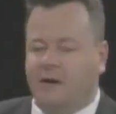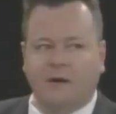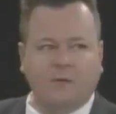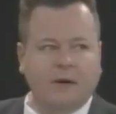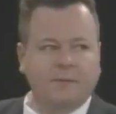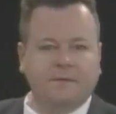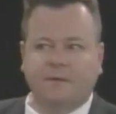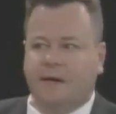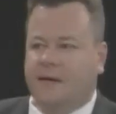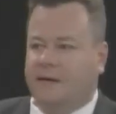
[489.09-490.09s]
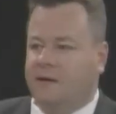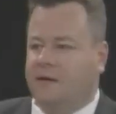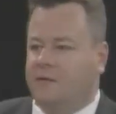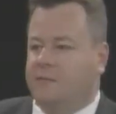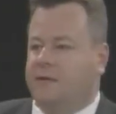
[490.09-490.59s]
it on our website.
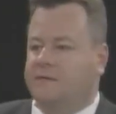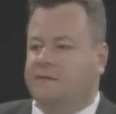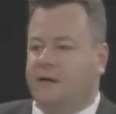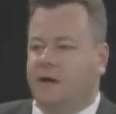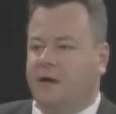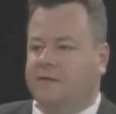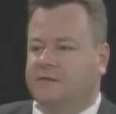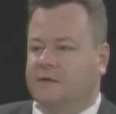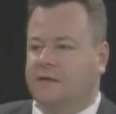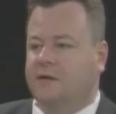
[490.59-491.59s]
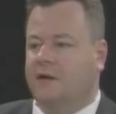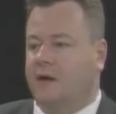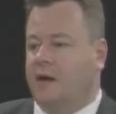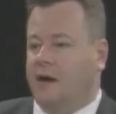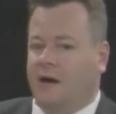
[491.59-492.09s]
It'll be in St. Augustine.
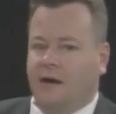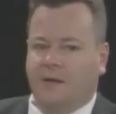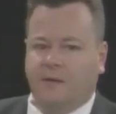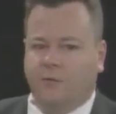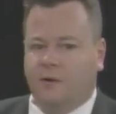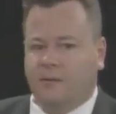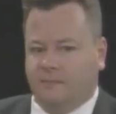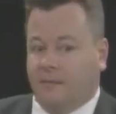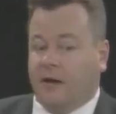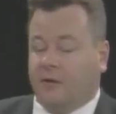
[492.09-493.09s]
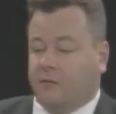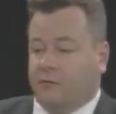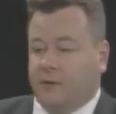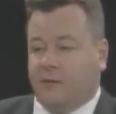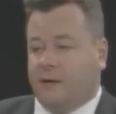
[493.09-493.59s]
Marco
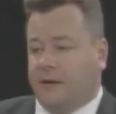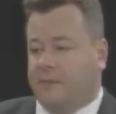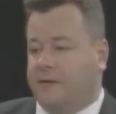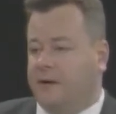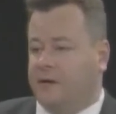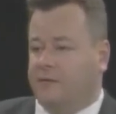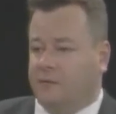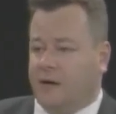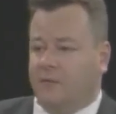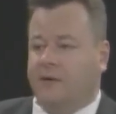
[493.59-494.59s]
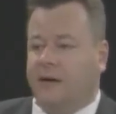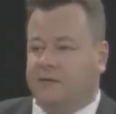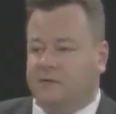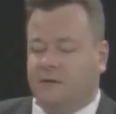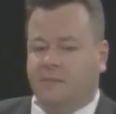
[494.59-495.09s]
Rubio might be there as well. We're not
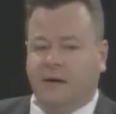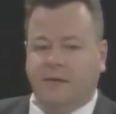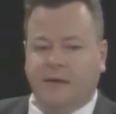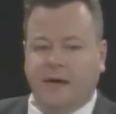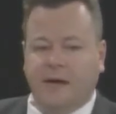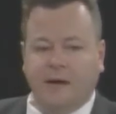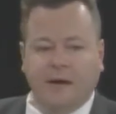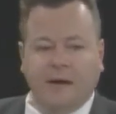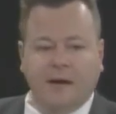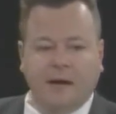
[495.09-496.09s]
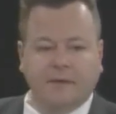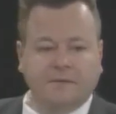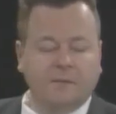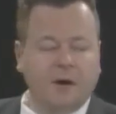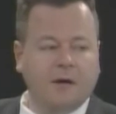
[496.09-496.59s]
sure about that.
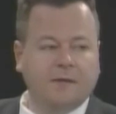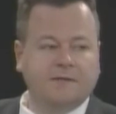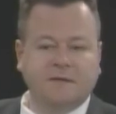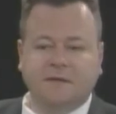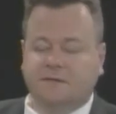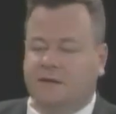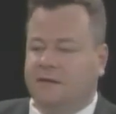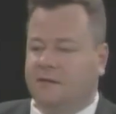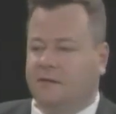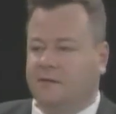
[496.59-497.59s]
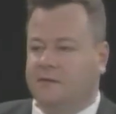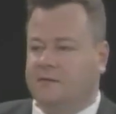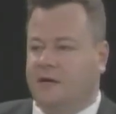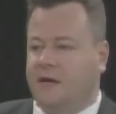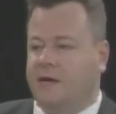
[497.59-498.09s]
Tomorrow, the 16th,
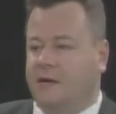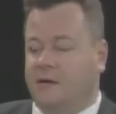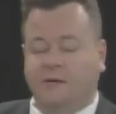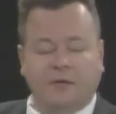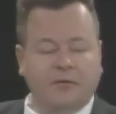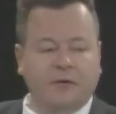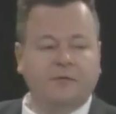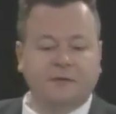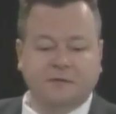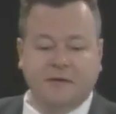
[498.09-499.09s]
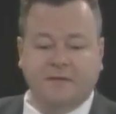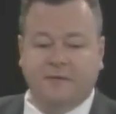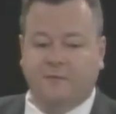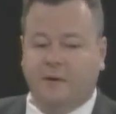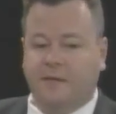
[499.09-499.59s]
Thursday, the third Thursday of
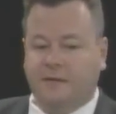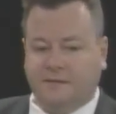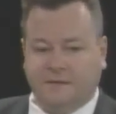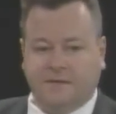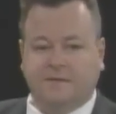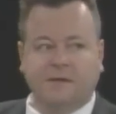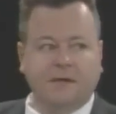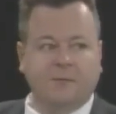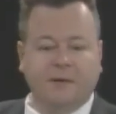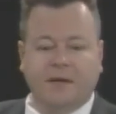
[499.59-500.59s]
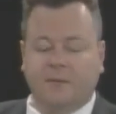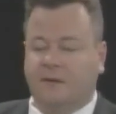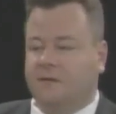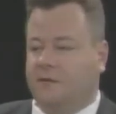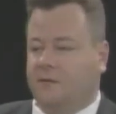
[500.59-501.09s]
every month at 6:30 p.m.
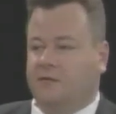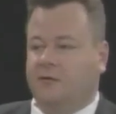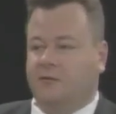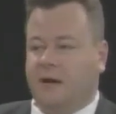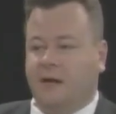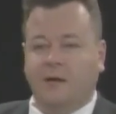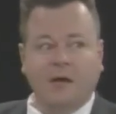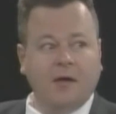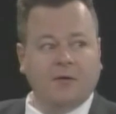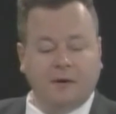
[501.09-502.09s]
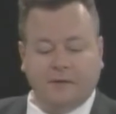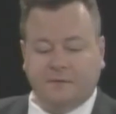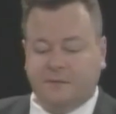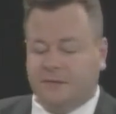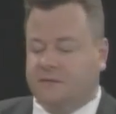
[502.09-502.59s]
at the Golden Corral, across
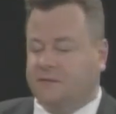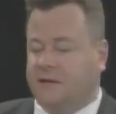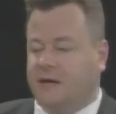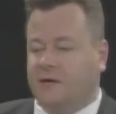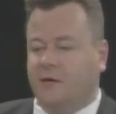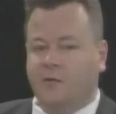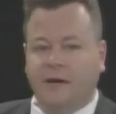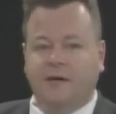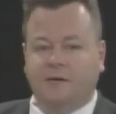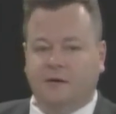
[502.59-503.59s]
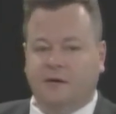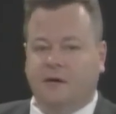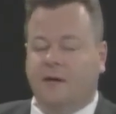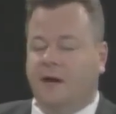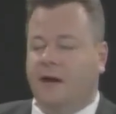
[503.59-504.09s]
from Tinseltown, our regular